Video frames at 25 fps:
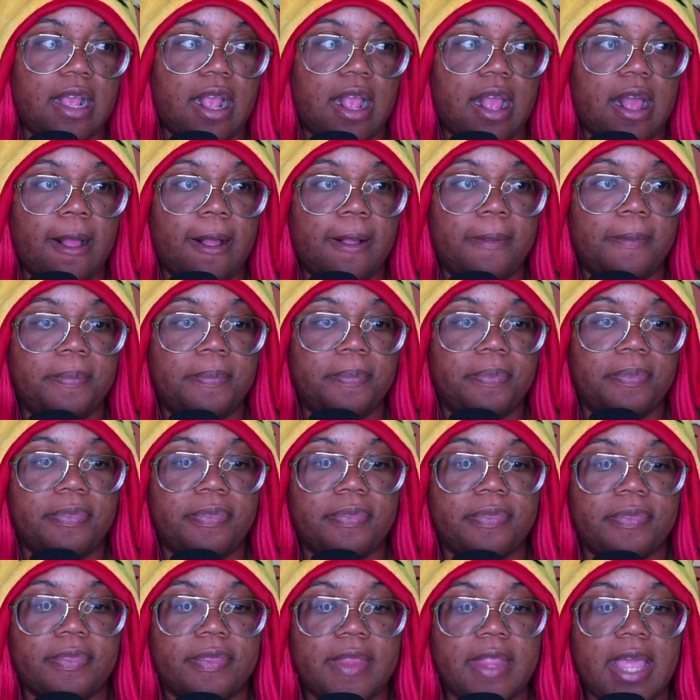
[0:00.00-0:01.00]

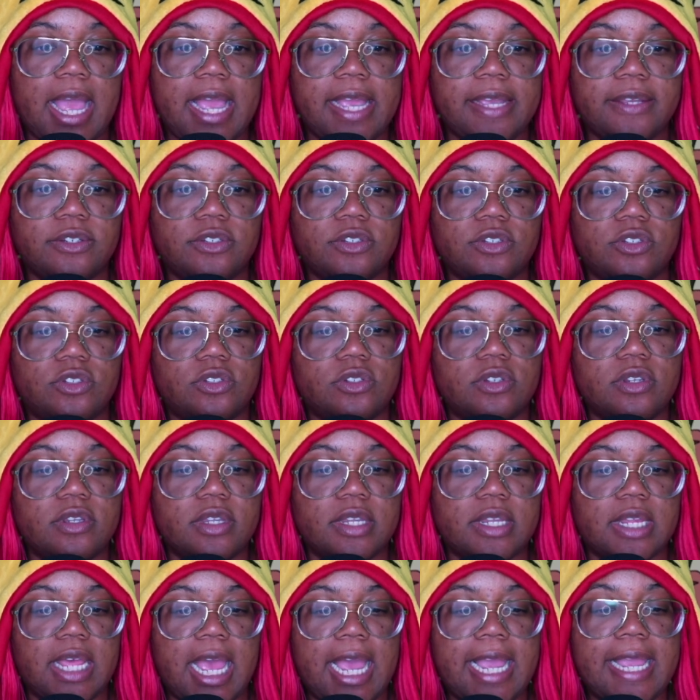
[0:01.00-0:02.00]
I
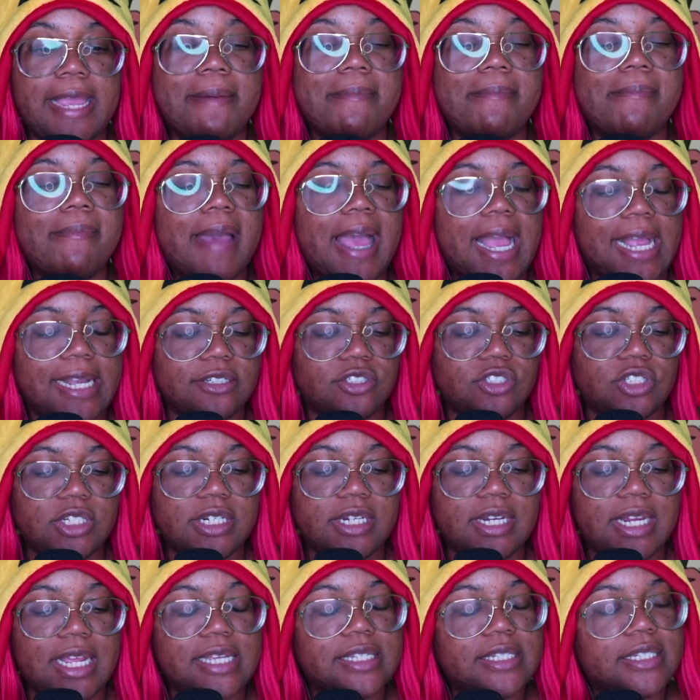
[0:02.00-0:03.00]

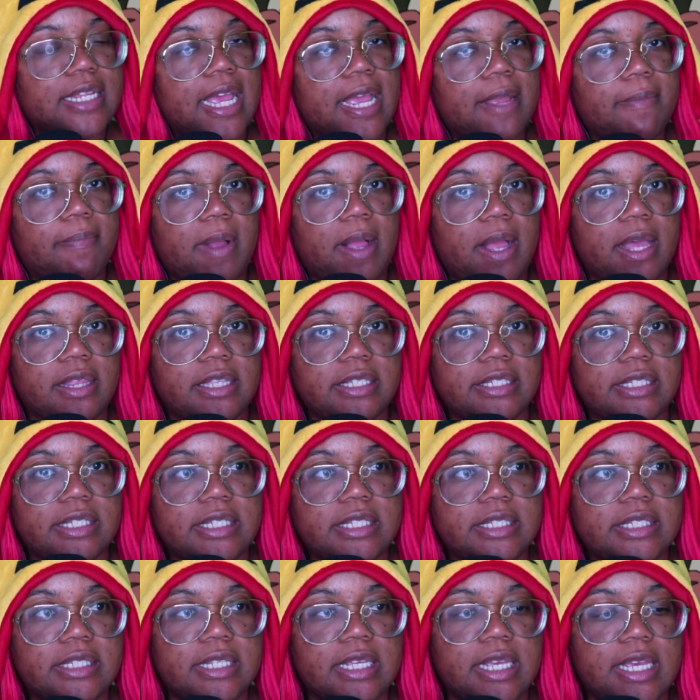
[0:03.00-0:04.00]
imagine, as a
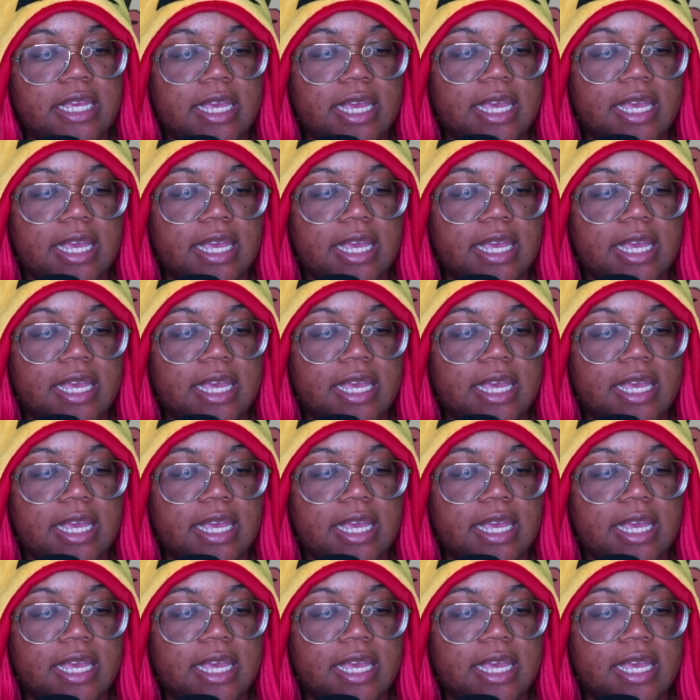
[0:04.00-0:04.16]
hypothesis,